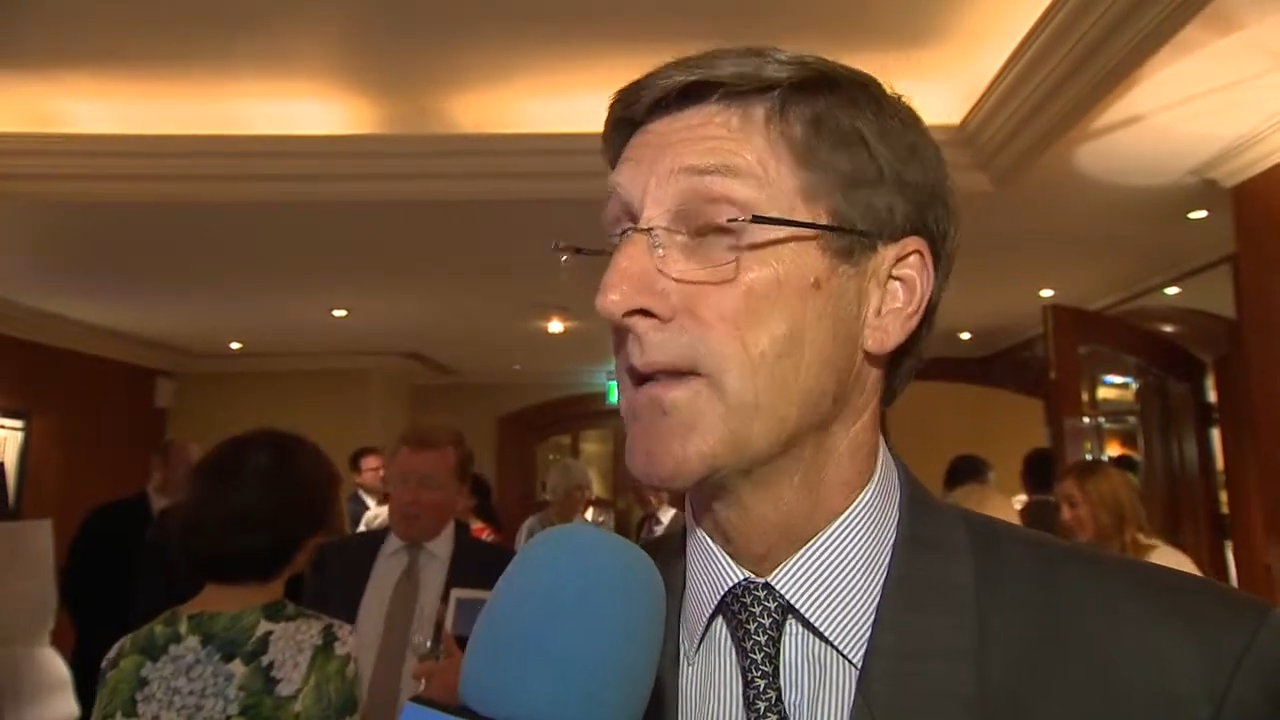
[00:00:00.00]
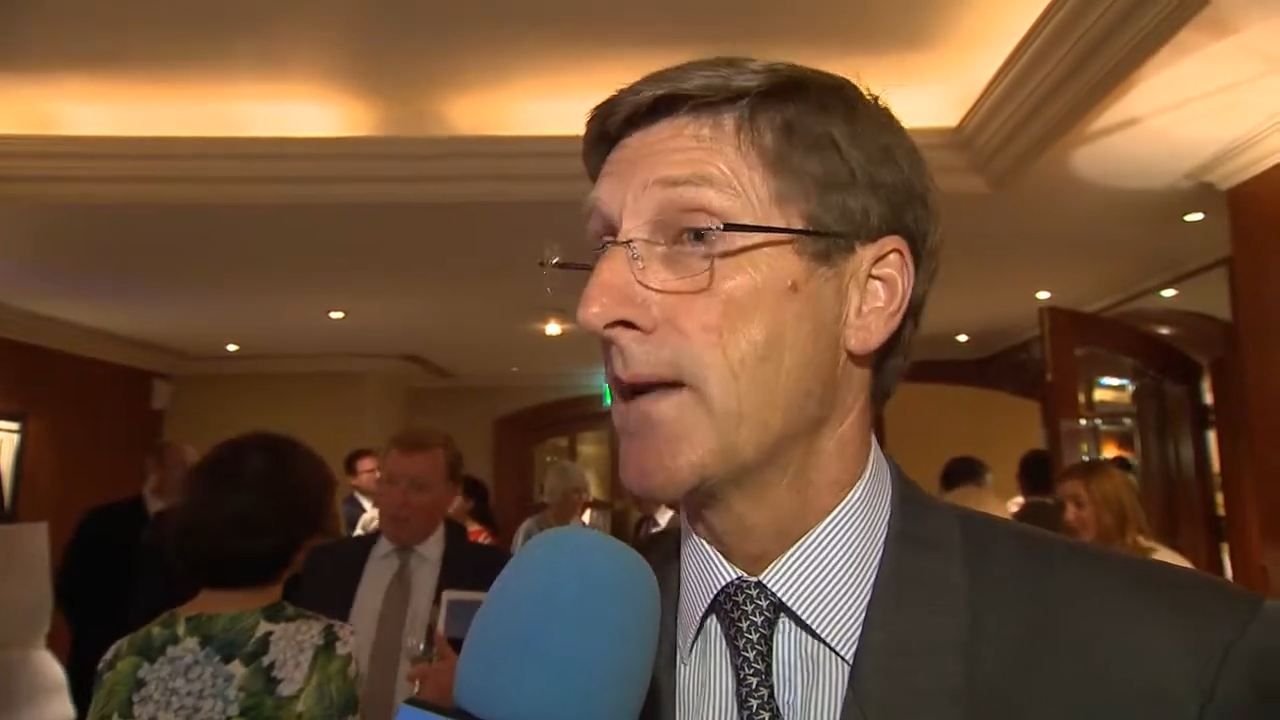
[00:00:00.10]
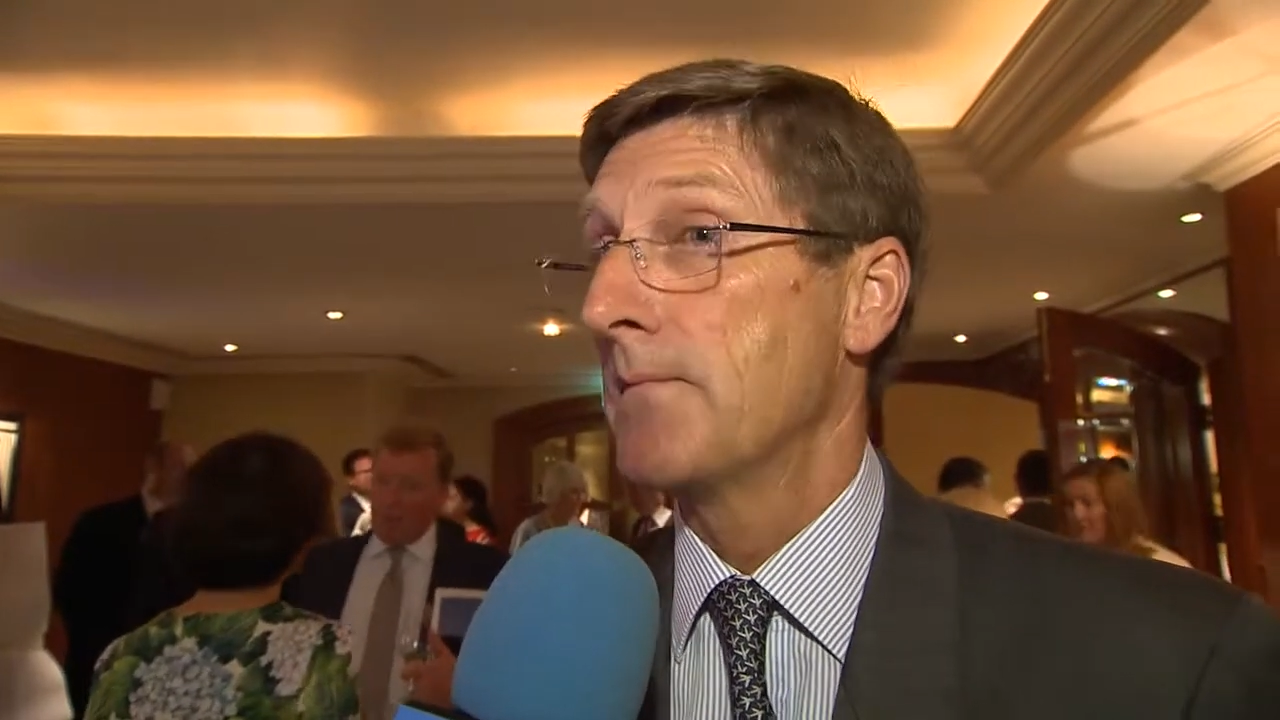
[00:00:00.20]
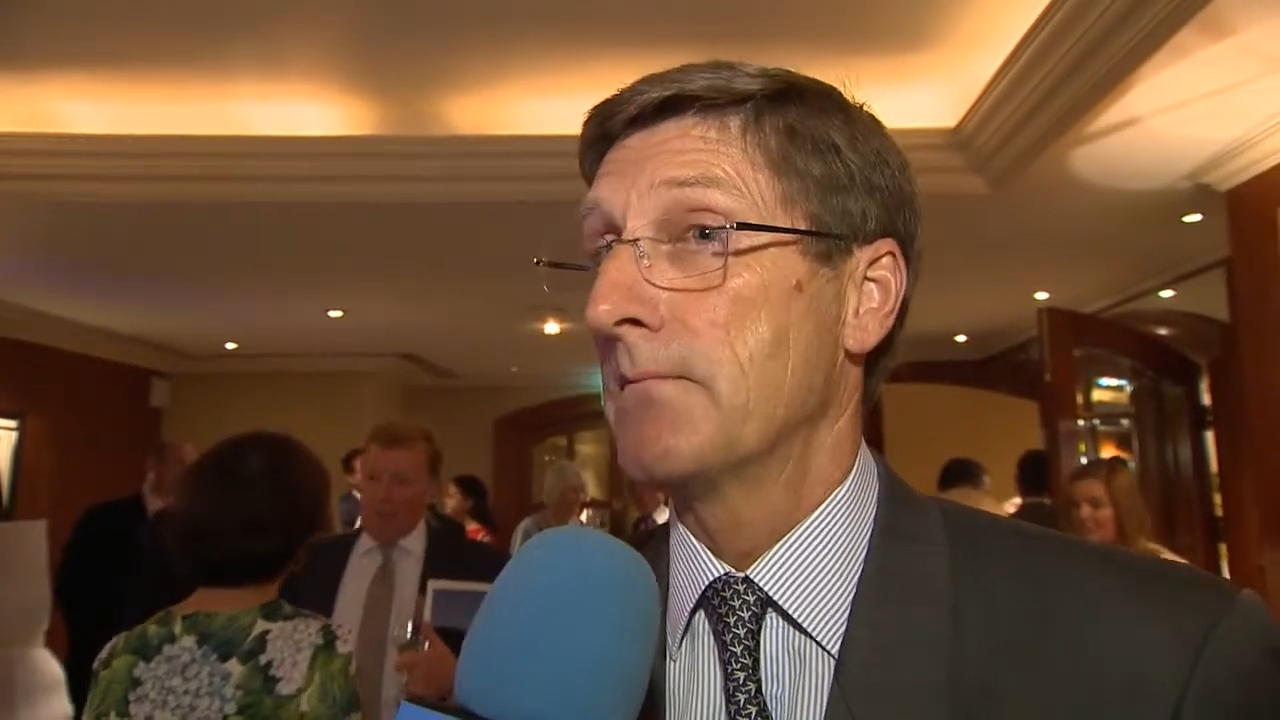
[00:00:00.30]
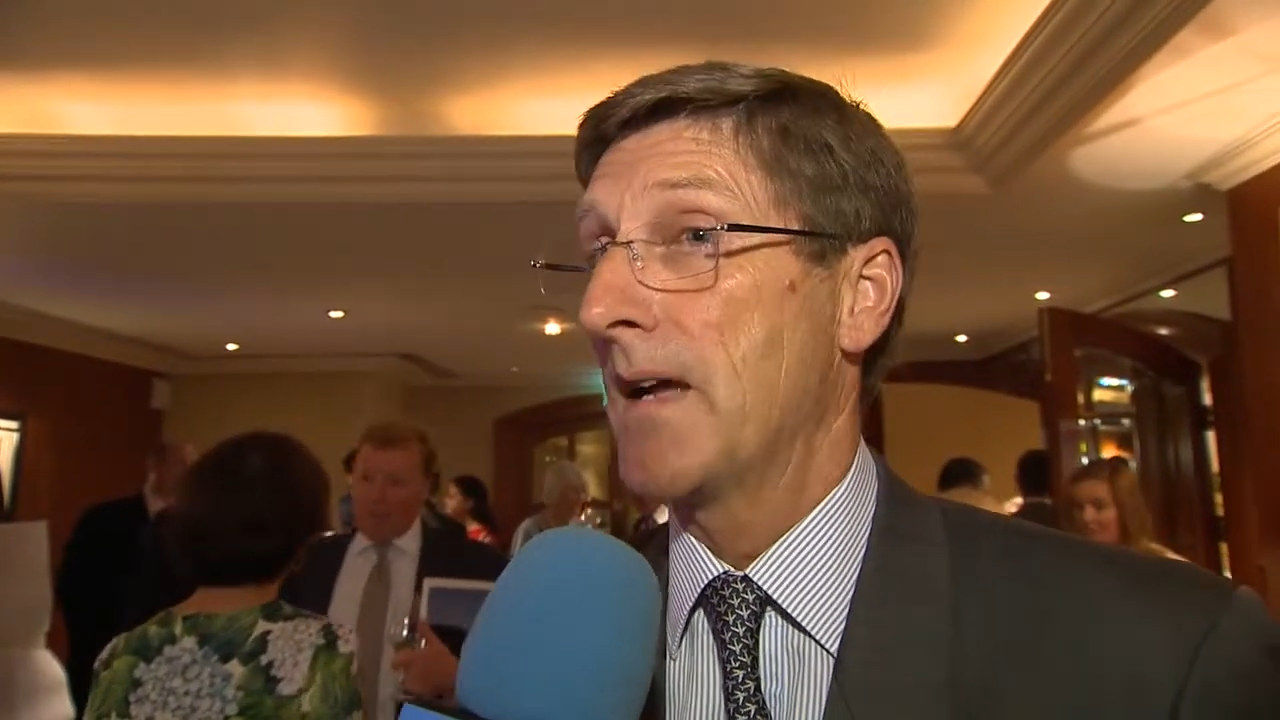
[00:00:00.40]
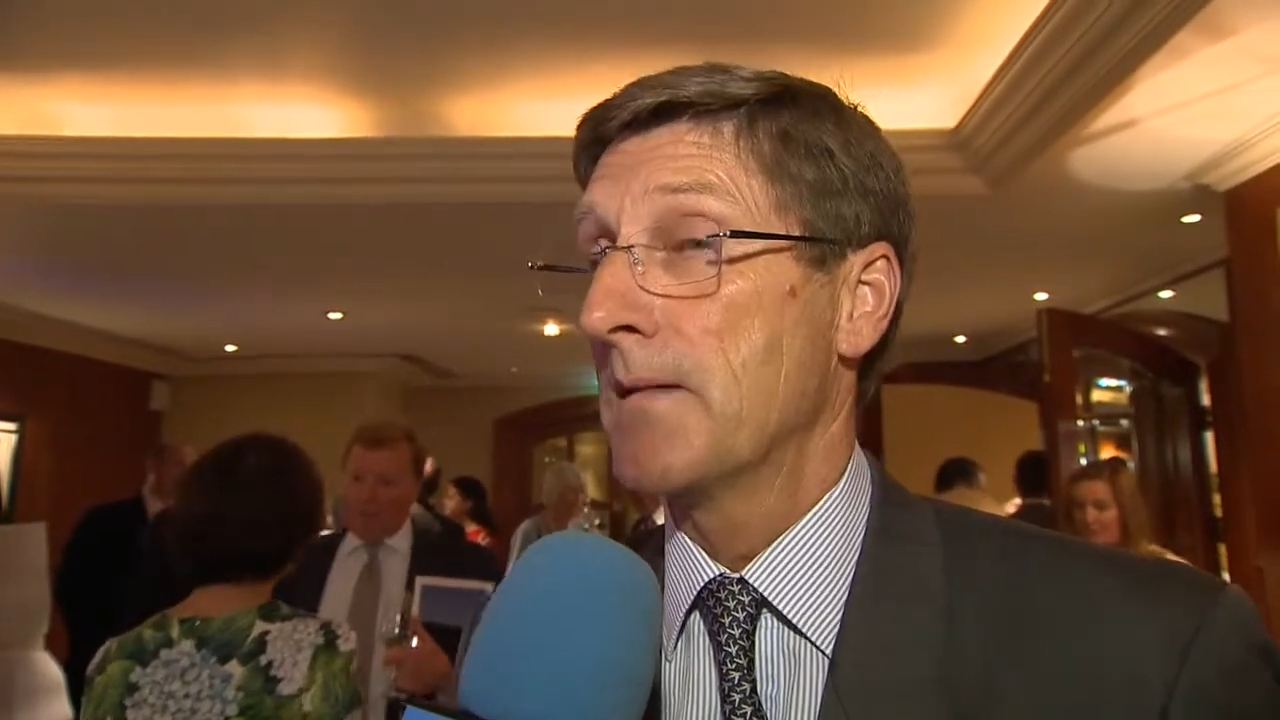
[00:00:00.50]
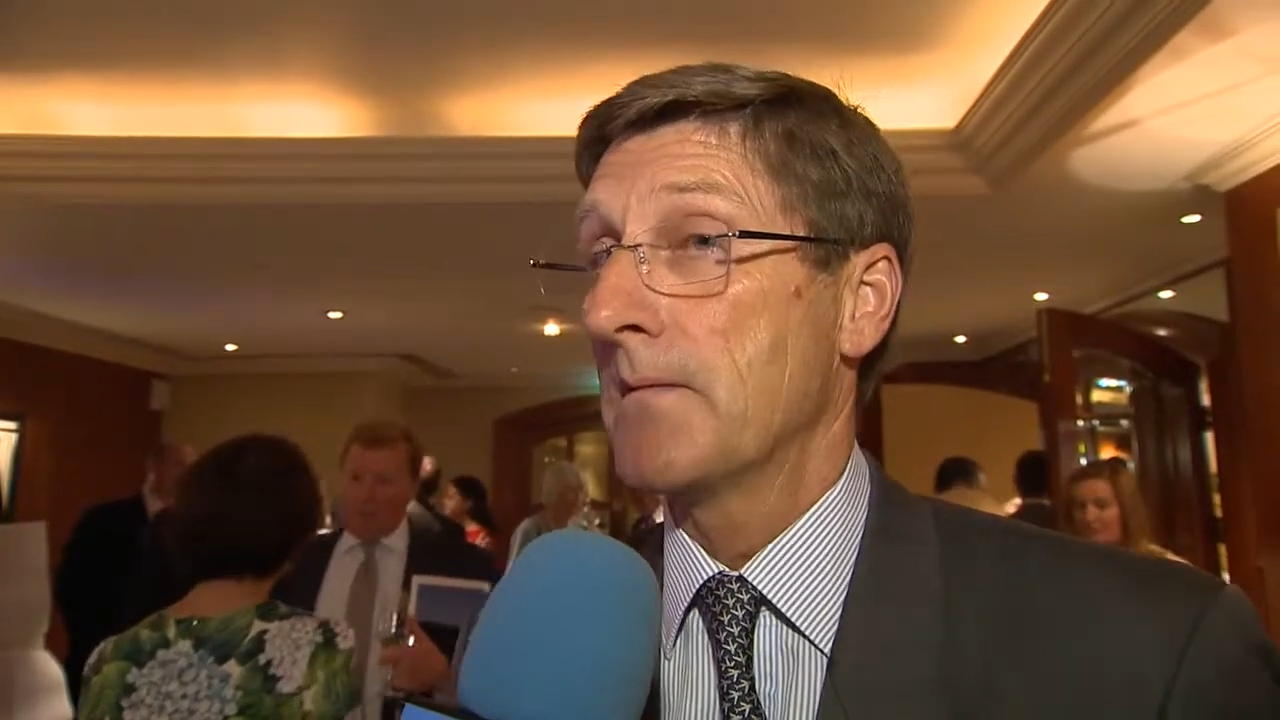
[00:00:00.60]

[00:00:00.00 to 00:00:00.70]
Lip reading: and